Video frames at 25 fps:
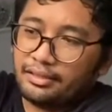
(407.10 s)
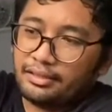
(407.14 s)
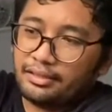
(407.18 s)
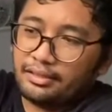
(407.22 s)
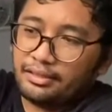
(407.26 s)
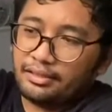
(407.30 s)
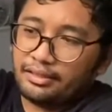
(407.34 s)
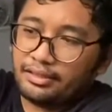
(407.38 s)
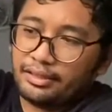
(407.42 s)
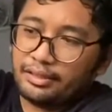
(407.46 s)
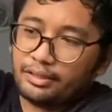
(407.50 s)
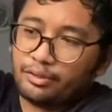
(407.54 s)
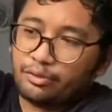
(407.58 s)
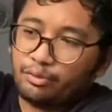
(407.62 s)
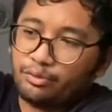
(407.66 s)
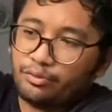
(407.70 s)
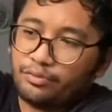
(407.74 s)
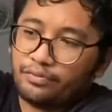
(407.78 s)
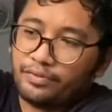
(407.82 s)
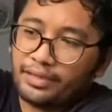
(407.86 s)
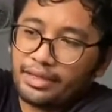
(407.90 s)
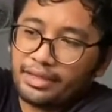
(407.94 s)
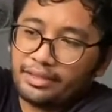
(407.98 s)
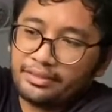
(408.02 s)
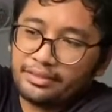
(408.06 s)
the groove
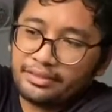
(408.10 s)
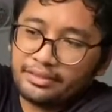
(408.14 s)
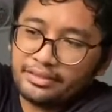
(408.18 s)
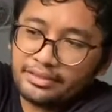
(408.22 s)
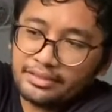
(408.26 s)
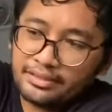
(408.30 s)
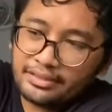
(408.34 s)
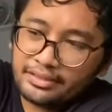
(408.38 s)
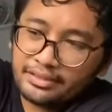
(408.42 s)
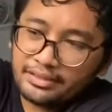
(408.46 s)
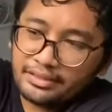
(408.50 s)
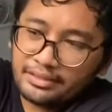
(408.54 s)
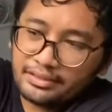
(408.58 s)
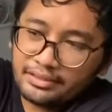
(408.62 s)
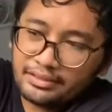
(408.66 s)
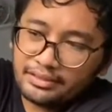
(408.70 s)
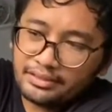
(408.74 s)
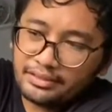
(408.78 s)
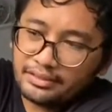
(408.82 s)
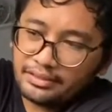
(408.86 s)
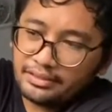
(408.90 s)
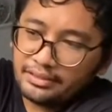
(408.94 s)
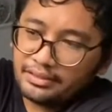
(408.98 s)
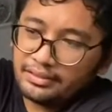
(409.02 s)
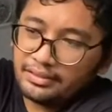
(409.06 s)
like this.
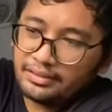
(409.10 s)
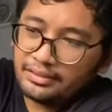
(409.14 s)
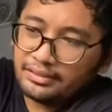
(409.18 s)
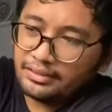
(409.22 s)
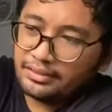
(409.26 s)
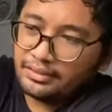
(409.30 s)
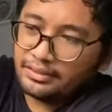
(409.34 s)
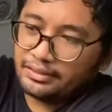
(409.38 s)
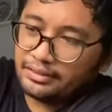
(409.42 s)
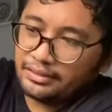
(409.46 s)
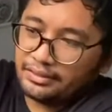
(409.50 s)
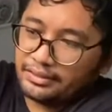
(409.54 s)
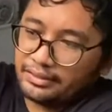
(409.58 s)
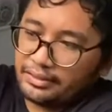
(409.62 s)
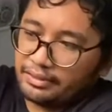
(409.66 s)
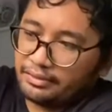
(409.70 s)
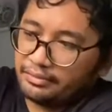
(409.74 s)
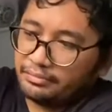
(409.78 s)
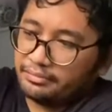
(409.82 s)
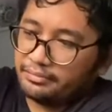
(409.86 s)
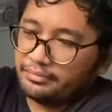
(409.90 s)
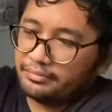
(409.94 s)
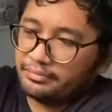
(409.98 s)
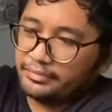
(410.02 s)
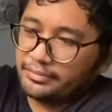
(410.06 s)
Yeah,
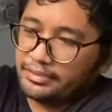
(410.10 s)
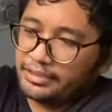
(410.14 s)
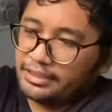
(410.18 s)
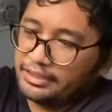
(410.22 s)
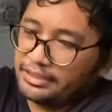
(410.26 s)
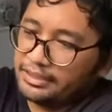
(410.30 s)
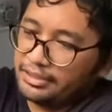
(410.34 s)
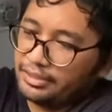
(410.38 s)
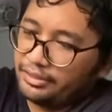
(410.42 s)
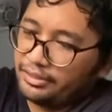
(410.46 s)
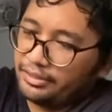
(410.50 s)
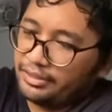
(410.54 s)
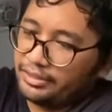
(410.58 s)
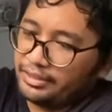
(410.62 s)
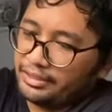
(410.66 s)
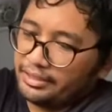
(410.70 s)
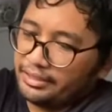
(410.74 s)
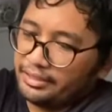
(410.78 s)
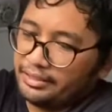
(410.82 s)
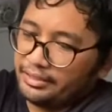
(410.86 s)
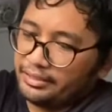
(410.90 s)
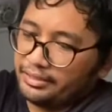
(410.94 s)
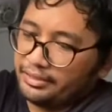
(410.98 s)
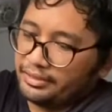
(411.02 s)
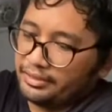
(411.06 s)
just slot it in,
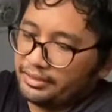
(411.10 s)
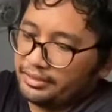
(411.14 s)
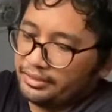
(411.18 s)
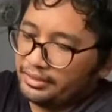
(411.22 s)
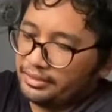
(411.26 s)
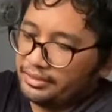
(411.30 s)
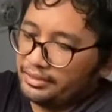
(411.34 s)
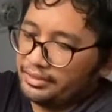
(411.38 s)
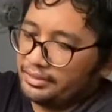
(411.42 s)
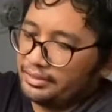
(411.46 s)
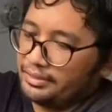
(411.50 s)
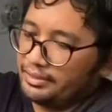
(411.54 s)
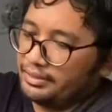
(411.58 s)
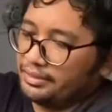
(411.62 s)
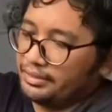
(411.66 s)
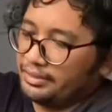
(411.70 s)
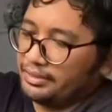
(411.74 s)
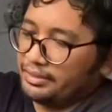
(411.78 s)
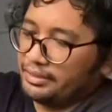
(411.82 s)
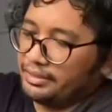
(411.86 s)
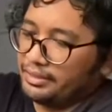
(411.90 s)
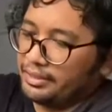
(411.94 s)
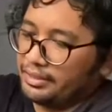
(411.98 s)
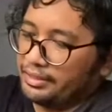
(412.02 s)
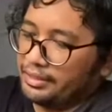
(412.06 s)

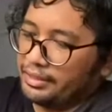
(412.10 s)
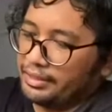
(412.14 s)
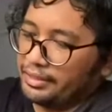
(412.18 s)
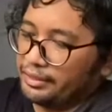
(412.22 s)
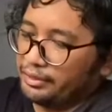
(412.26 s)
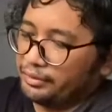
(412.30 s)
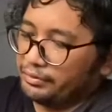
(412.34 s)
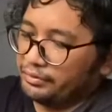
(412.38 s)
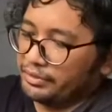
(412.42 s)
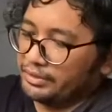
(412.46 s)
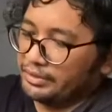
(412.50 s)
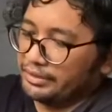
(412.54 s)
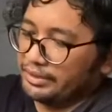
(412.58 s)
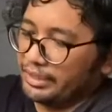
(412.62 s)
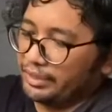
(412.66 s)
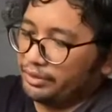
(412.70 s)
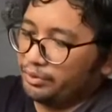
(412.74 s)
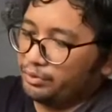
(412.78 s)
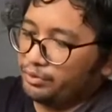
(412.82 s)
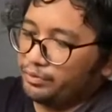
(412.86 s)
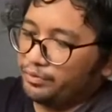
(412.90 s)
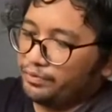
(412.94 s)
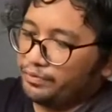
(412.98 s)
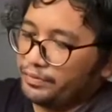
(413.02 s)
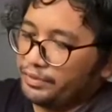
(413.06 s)
and then you will start to
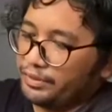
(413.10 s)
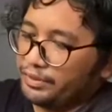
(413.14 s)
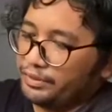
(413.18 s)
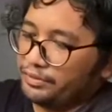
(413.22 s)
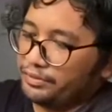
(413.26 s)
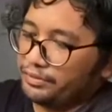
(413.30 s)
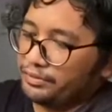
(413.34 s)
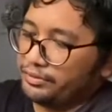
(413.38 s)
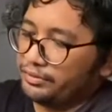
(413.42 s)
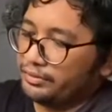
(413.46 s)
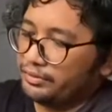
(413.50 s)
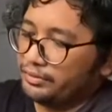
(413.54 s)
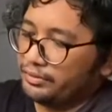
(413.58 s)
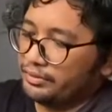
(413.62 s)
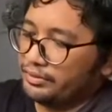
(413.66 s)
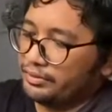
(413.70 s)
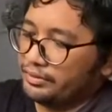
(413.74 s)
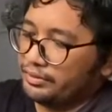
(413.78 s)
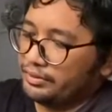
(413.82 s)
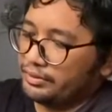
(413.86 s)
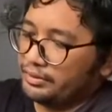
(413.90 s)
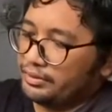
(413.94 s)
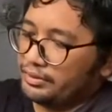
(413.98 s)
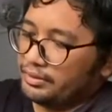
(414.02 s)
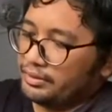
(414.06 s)
feel
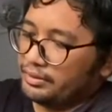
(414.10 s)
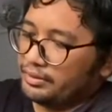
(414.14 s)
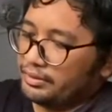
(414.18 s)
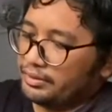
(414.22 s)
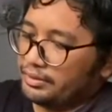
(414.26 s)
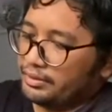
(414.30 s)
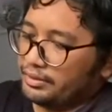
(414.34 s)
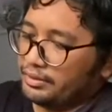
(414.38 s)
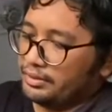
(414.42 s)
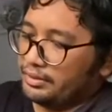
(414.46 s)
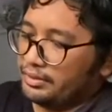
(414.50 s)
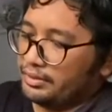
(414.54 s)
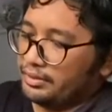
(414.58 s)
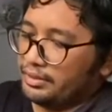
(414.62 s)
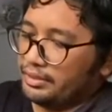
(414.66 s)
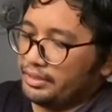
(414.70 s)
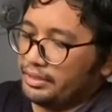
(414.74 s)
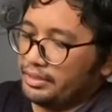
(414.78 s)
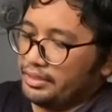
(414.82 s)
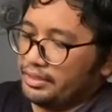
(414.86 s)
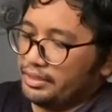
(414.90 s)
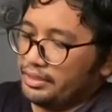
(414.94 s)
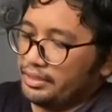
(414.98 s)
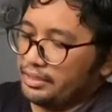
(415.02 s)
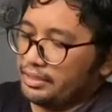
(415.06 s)

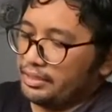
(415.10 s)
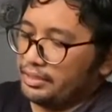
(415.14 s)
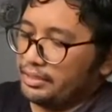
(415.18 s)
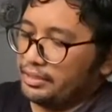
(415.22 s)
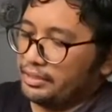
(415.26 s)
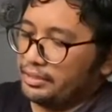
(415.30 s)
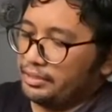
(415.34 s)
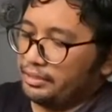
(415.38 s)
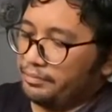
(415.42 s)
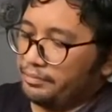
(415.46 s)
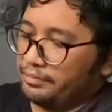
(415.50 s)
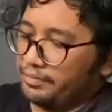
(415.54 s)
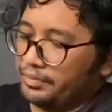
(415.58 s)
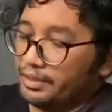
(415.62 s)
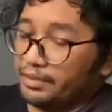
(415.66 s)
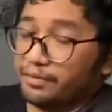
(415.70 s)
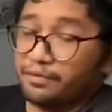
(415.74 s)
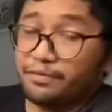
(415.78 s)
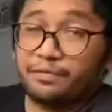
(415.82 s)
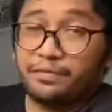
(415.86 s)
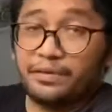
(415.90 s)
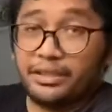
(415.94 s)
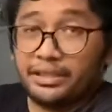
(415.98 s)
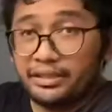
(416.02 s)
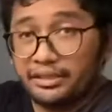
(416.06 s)
the
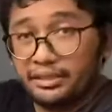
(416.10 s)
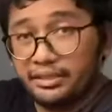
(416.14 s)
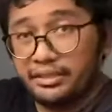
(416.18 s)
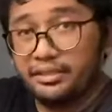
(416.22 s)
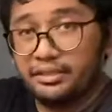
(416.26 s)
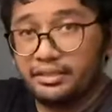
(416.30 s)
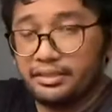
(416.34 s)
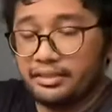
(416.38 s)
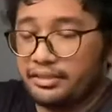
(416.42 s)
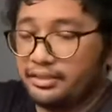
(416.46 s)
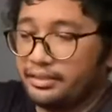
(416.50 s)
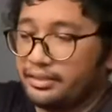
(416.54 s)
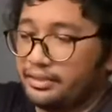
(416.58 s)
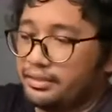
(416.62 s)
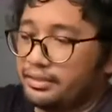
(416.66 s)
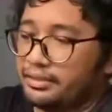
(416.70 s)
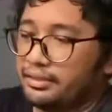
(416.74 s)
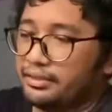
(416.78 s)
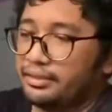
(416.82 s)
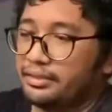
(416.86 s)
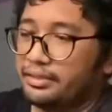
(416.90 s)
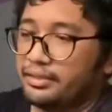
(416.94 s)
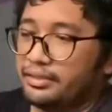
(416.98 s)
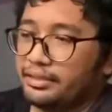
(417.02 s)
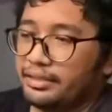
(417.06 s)
fit
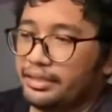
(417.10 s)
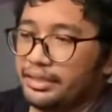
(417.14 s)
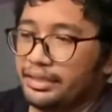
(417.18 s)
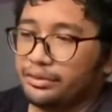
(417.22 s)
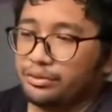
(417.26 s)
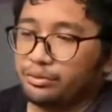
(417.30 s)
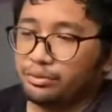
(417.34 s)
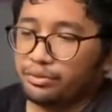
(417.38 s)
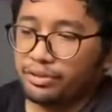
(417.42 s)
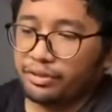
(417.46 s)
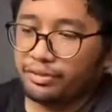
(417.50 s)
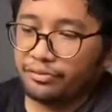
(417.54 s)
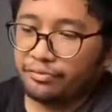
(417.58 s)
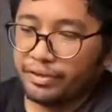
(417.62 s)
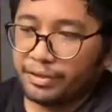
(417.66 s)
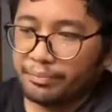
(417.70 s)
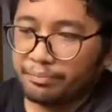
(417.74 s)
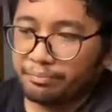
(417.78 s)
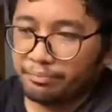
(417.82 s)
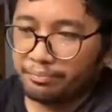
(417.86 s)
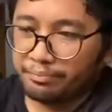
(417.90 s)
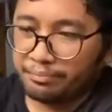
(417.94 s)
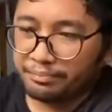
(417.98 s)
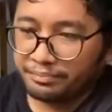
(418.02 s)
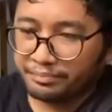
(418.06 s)
into the rim.
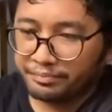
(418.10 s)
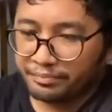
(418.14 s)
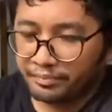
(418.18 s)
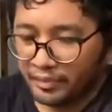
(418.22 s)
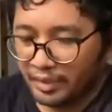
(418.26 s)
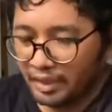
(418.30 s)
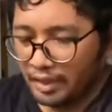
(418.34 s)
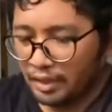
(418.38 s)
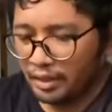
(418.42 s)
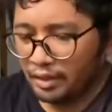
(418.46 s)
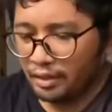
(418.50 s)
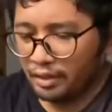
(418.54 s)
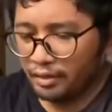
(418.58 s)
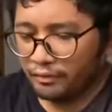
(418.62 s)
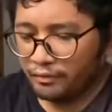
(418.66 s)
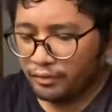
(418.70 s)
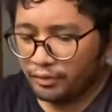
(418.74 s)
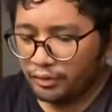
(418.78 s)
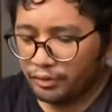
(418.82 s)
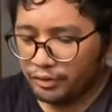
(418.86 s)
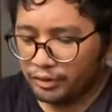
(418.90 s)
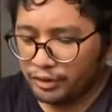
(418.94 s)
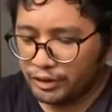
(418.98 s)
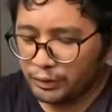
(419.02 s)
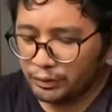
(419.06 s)
For
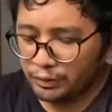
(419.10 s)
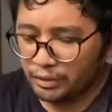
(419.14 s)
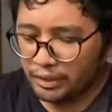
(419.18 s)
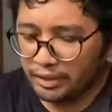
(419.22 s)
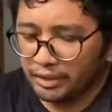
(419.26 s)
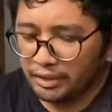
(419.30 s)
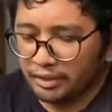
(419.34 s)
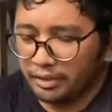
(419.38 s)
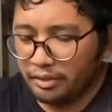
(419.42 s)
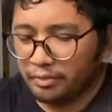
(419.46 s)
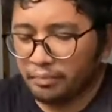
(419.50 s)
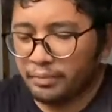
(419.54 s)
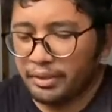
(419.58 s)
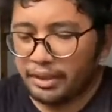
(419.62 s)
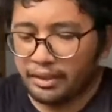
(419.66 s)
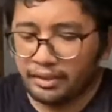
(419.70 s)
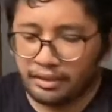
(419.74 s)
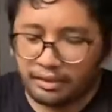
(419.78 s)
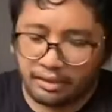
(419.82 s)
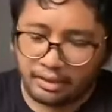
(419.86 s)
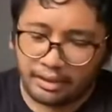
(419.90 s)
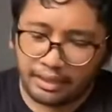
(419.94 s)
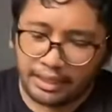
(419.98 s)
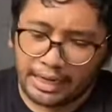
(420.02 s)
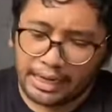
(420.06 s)
those who are a little bit
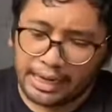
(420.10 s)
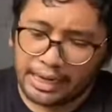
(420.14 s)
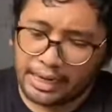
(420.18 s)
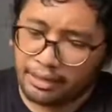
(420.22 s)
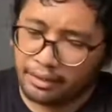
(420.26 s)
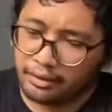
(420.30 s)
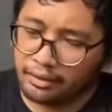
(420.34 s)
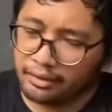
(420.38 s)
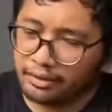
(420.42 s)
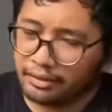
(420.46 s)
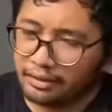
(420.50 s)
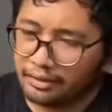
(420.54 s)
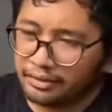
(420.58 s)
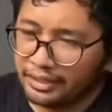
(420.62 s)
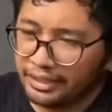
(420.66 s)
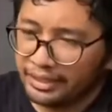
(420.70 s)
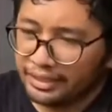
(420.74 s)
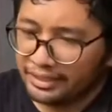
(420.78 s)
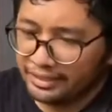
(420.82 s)
anal and